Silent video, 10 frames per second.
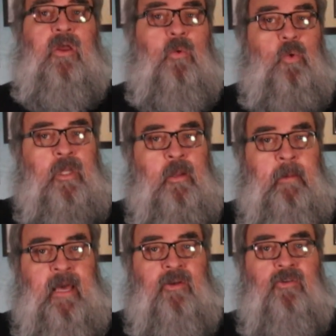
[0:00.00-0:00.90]
When the
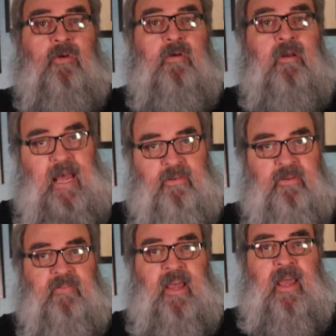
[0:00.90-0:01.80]
manager, Al
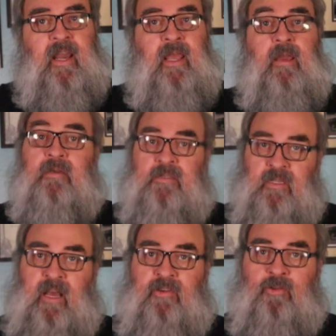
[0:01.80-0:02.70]
Silvani,
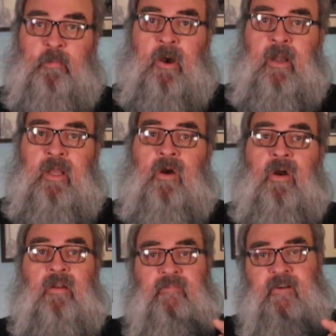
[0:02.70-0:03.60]
Sinatra's
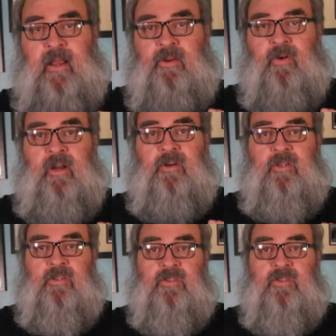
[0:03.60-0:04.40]
bodyguard and fight trainer to the